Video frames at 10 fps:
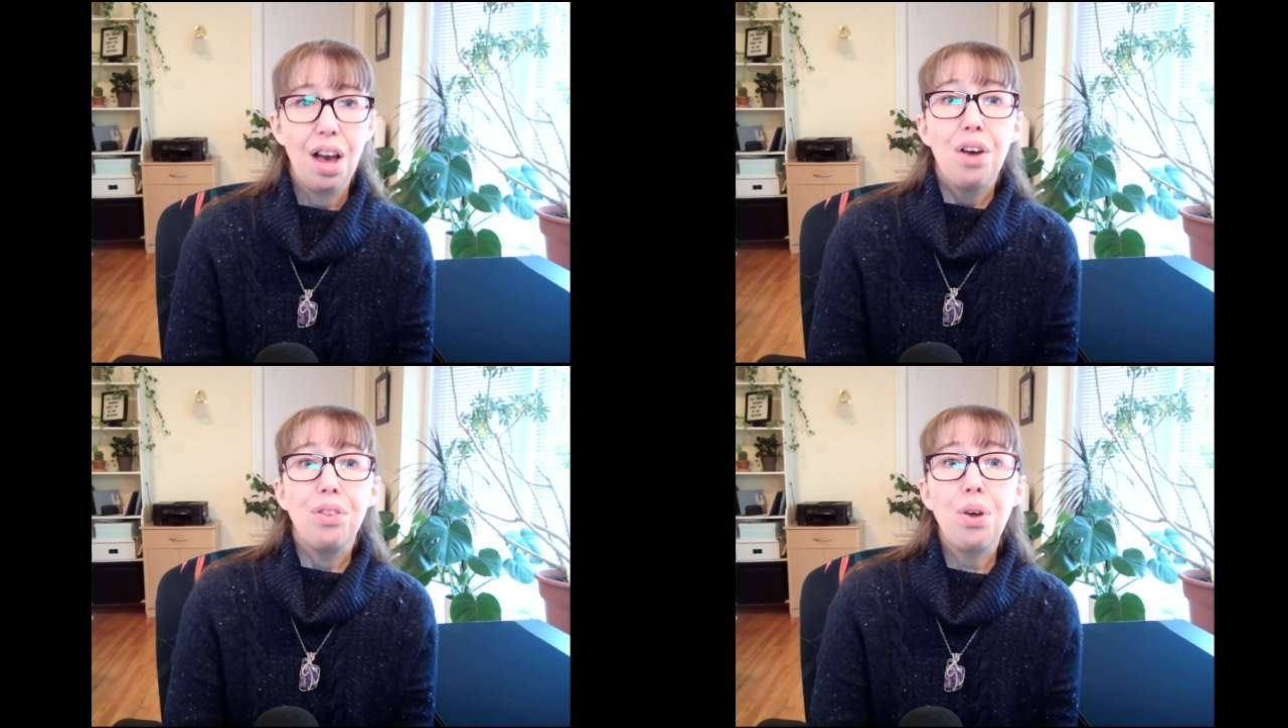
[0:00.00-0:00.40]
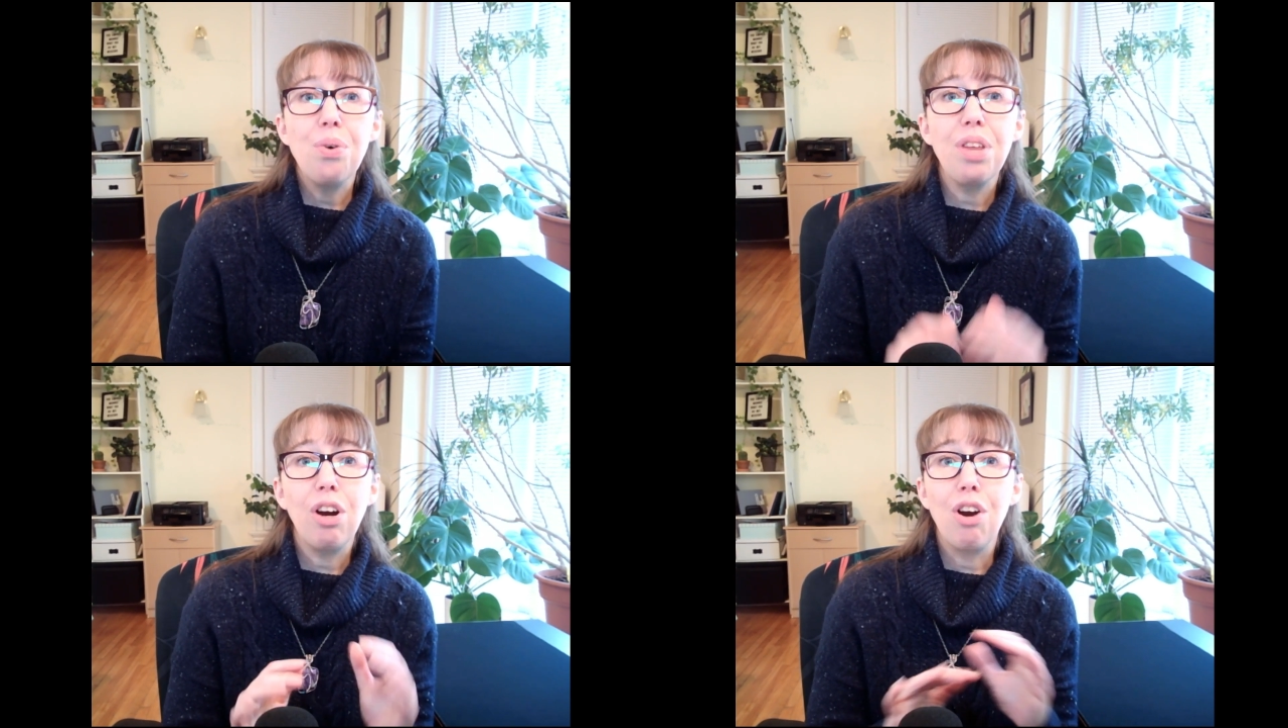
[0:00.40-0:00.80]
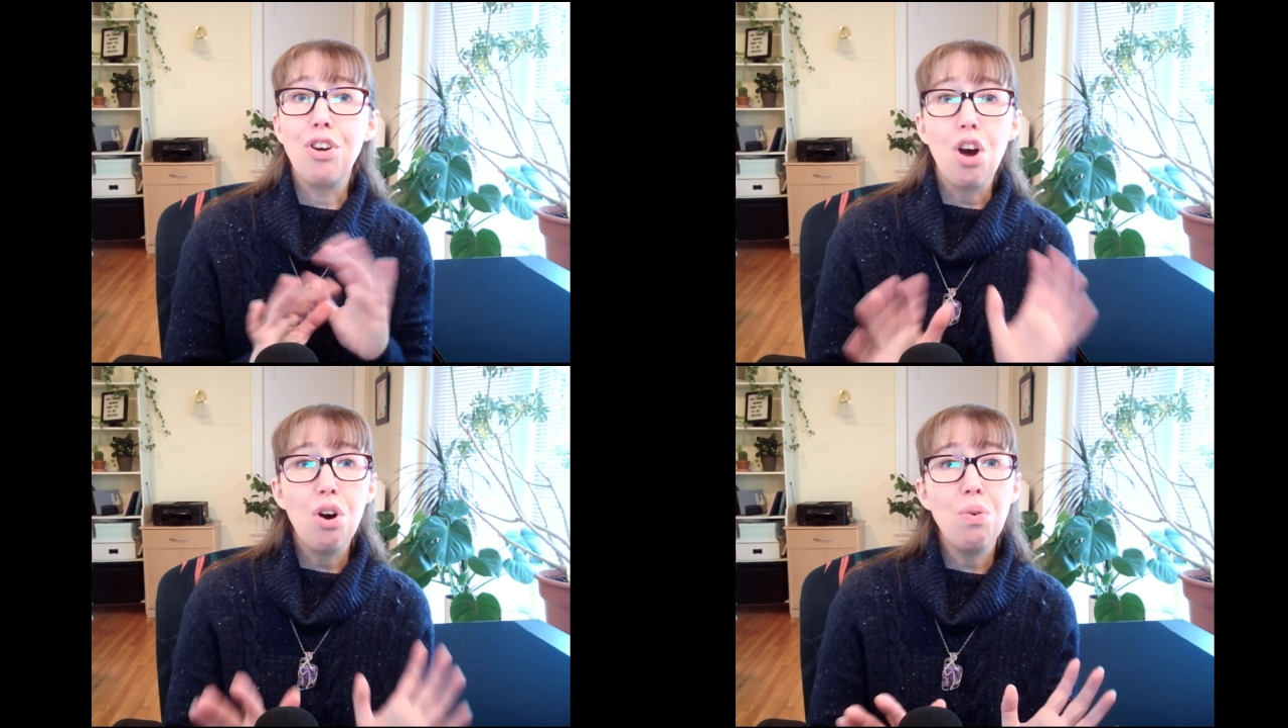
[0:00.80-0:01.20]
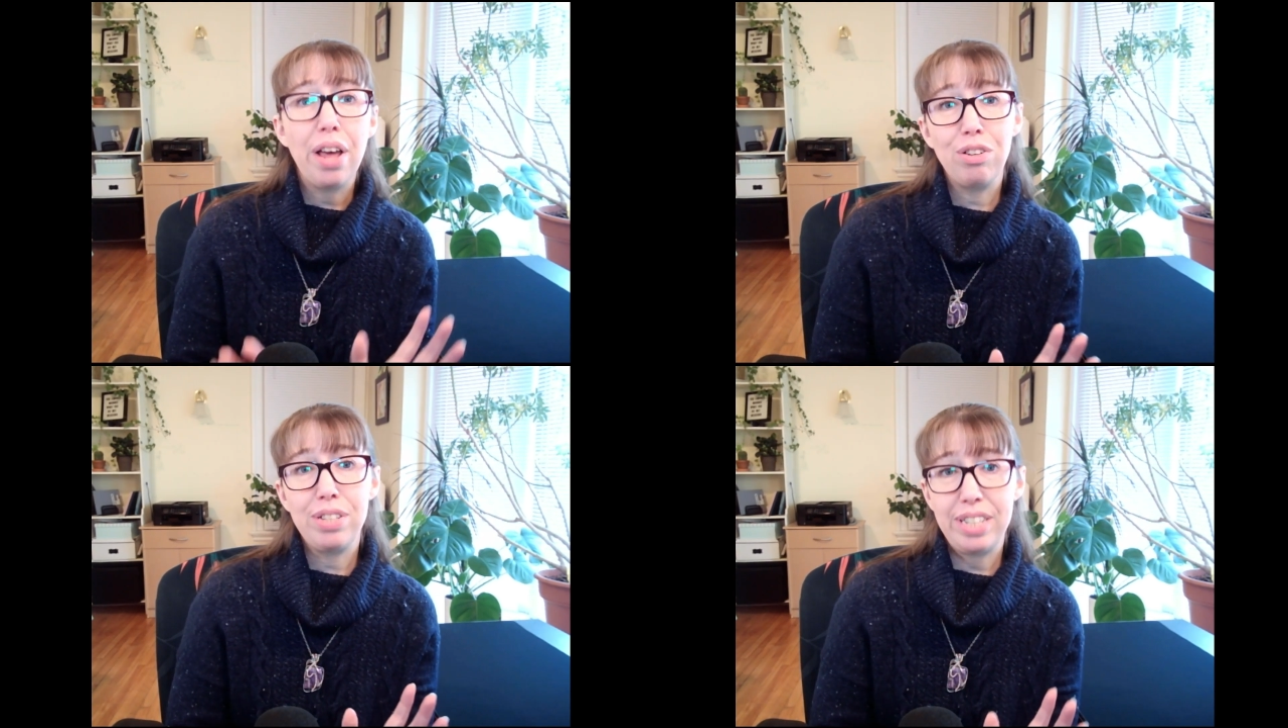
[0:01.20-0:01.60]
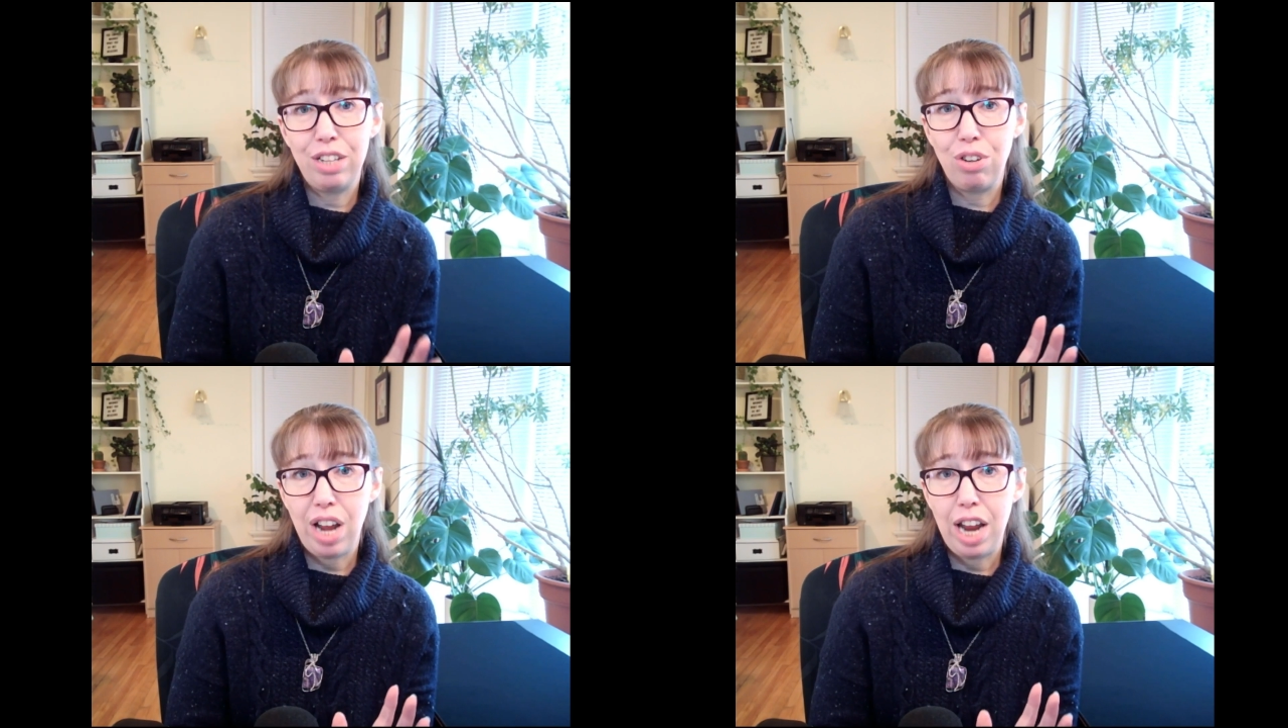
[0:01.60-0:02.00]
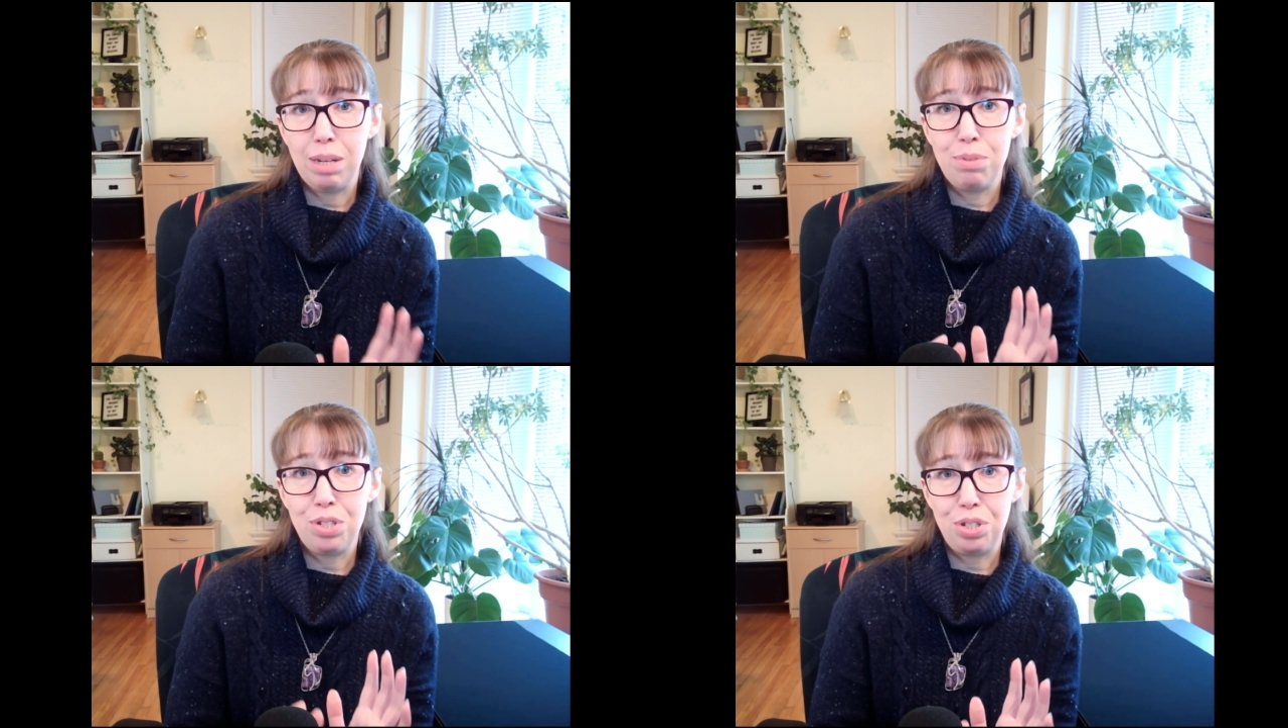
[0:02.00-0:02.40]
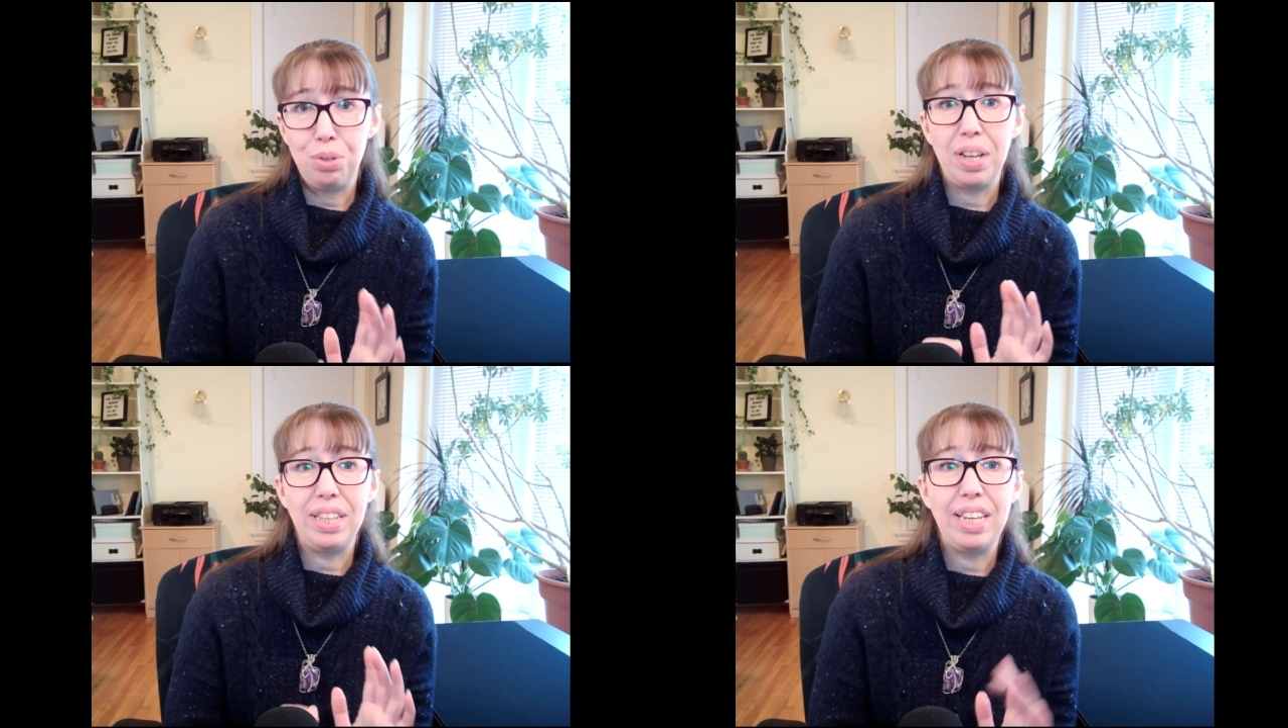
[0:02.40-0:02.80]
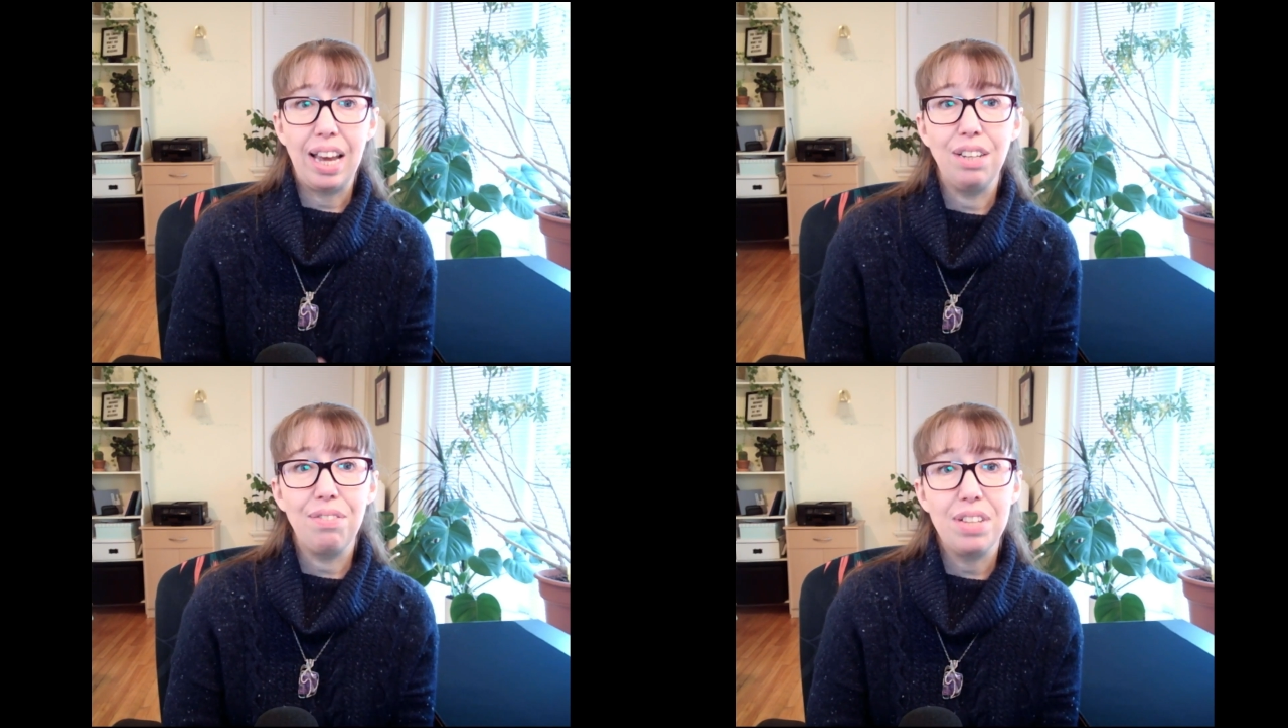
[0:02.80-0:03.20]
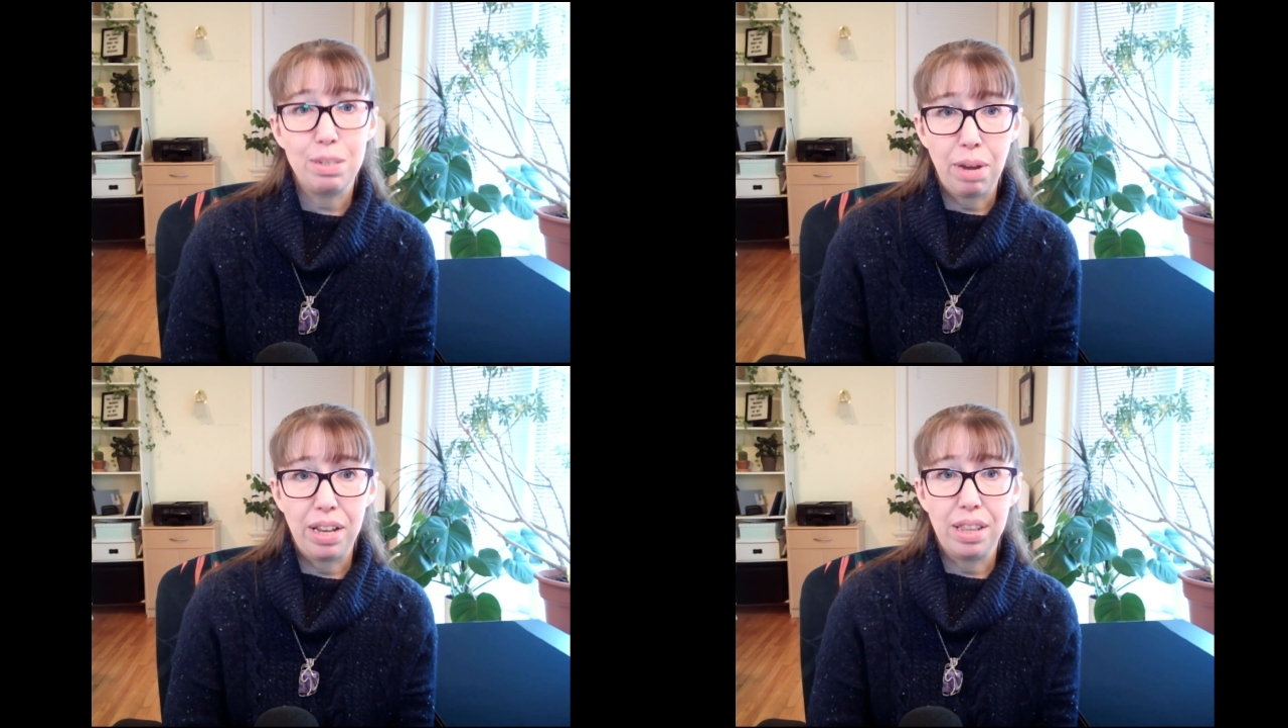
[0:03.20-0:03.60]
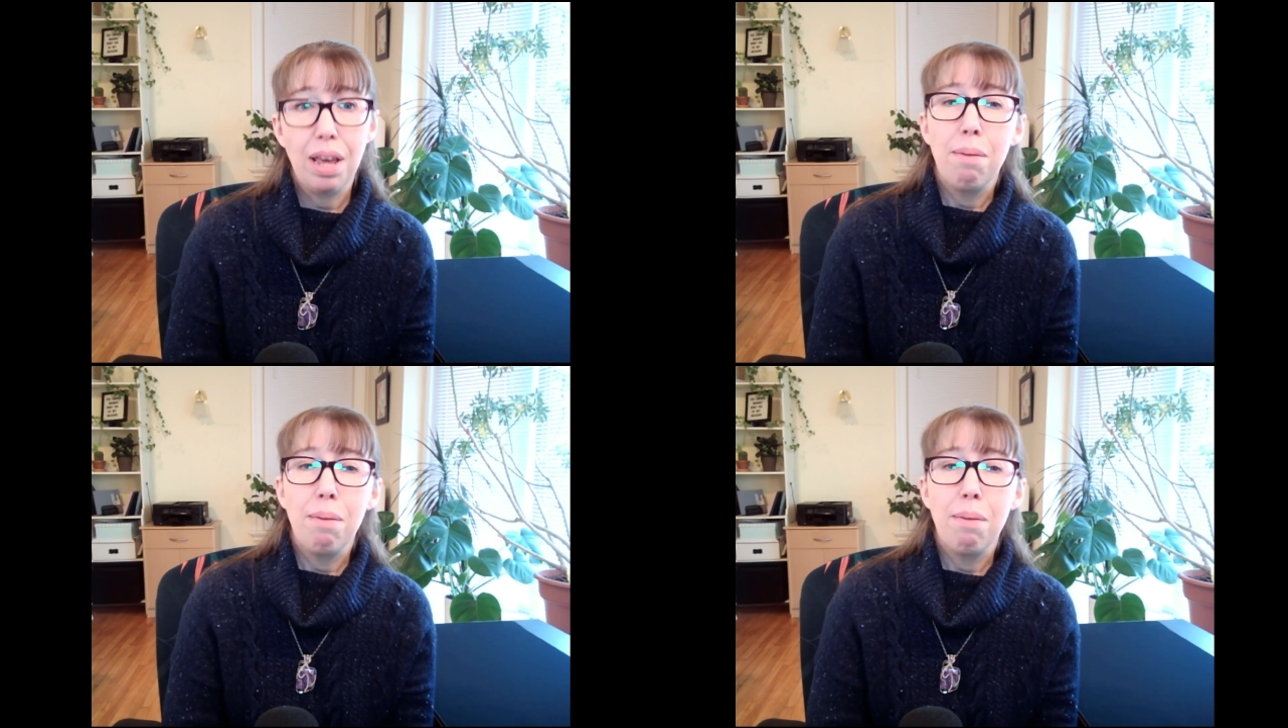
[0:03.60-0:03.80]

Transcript: Though there are no other standard items due at the end of this month,